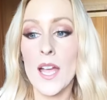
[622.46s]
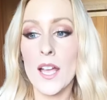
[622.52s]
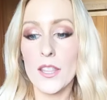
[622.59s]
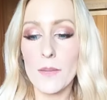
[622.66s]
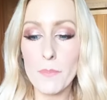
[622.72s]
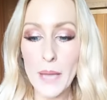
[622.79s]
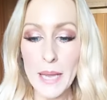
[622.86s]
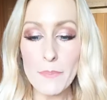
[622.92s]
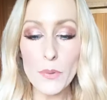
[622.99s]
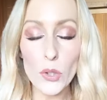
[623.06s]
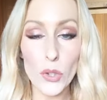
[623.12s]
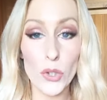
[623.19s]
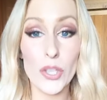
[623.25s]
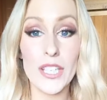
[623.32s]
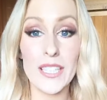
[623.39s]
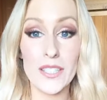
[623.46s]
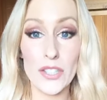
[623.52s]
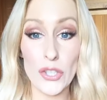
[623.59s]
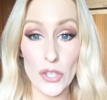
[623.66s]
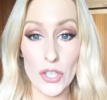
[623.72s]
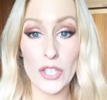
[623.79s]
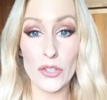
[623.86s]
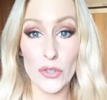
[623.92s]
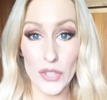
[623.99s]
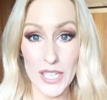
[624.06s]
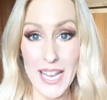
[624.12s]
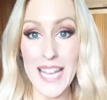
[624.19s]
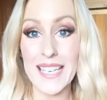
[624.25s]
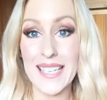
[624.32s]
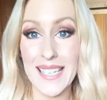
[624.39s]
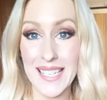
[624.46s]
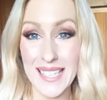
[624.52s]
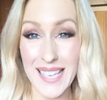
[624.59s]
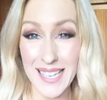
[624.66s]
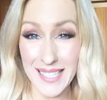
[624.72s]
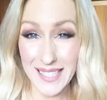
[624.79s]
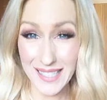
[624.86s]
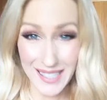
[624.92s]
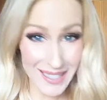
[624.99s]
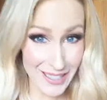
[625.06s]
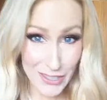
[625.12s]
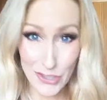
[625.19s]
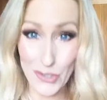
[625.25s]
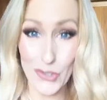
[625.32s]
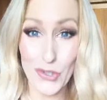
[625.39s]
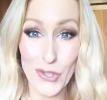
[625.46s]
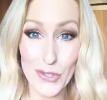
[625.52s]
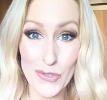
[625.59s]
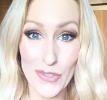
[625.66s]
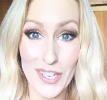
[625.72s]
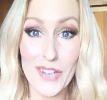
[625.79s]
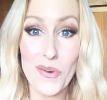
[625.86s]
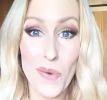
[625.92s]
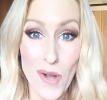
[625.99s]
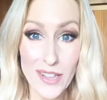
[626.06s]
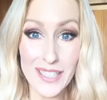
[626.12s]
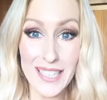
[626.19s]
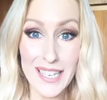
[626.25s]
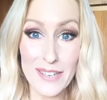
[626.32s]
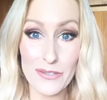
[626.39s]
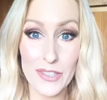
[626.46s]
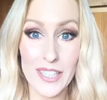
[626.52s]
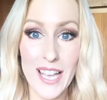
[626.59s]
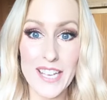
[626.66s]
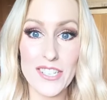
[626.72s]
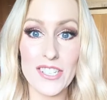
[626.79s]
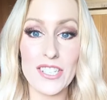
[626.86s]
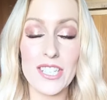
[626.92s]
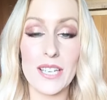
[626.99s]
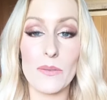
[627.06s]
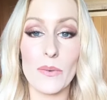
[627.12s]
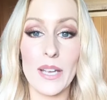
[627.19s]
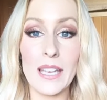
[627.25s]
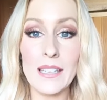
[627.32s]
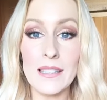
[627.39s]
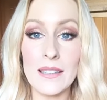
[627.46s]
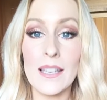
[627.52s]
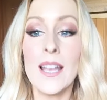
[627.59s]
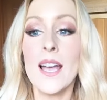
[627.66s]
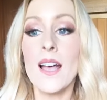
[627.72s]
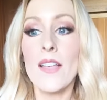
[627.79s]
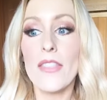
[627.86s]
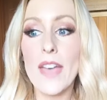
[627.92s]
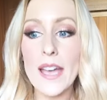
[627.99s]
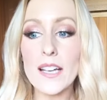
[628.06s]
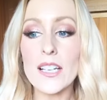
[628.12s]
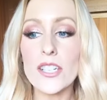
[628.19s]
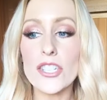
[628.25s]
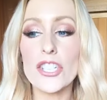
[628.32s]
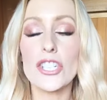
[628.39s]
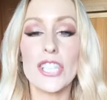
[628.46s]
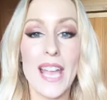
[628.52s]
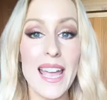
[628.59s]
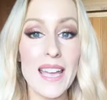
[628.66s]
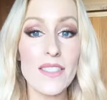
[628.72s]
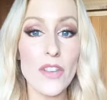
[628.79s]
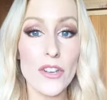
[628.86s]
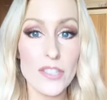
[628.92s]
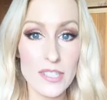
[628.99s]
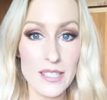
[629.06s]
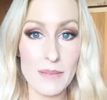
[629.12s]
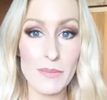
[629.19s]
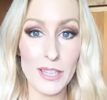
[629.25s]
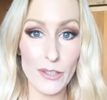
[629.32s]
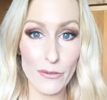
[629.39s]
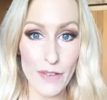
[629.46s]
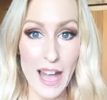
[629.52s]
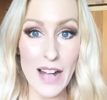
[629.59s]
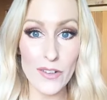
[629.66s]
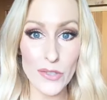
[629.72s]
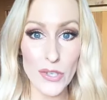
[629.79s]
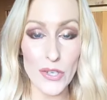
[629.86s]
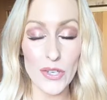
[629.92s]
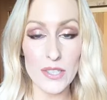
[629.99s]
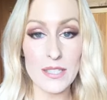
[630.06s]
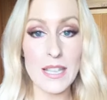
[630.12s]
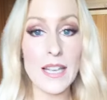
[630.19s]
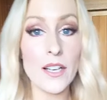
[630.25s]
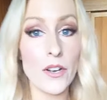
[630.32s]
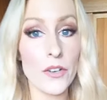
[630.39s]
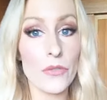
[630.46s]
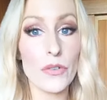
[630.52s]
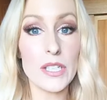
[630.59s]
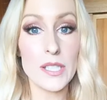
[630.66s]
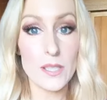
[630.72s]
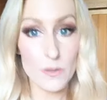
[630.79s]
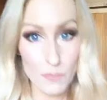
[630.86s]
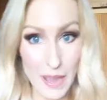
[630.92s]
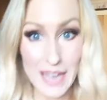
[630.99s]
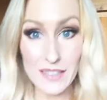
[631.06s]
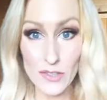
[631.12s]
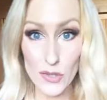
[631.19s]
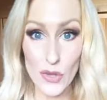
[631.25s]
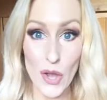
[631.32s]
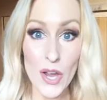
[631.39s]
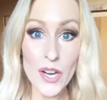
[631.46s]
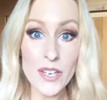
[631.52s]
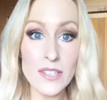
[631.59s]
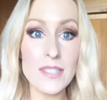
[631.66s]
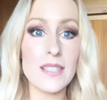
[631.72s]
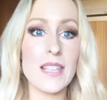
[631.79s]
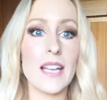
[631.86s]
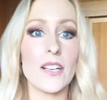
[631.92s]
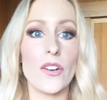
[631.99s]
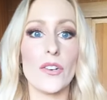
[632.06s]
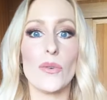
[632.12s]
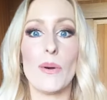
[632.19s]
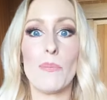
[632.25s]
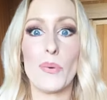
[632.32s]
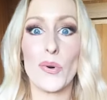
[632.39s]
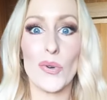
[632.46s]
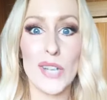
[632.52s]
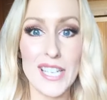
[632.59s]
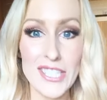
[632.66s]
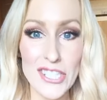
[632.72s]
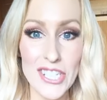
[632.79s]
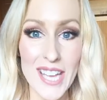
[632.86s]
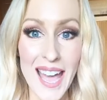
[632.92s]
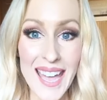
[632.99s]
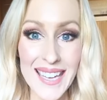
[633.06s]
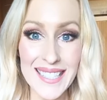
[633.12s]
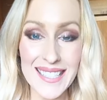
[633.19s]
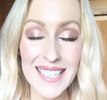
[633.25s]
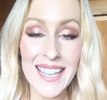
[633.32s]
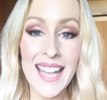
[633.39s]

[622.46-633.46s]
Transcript: The people who can you can create an, an extraordinary quality of relationship with they're going to share those similar values. They're going to respect those. They're going to appreciate,